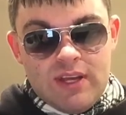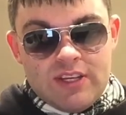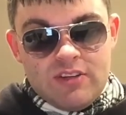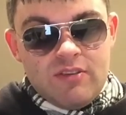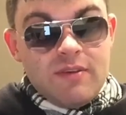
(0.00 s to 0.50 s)
I
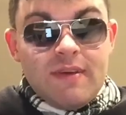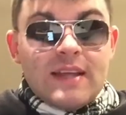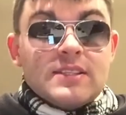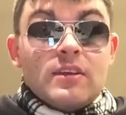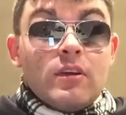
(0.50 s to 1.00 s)
don't know if
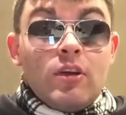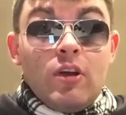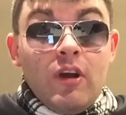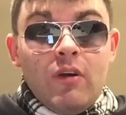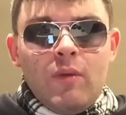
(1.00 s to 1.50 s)
that's
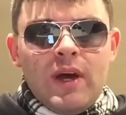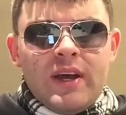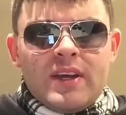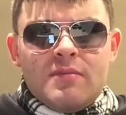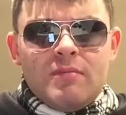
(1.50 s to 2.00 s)
gonna
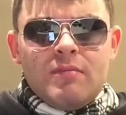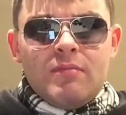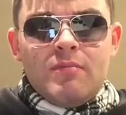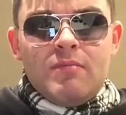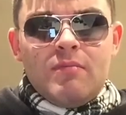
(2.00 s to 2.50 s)
work. It
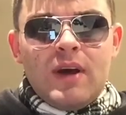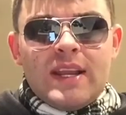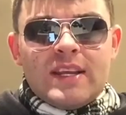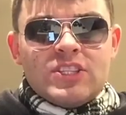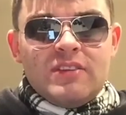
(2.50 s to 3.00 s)

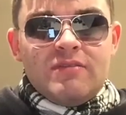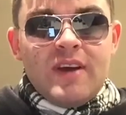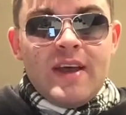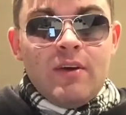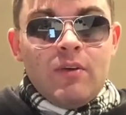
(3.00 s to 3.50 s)
might actually
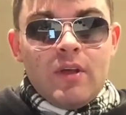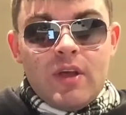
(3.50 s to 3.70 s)
fail.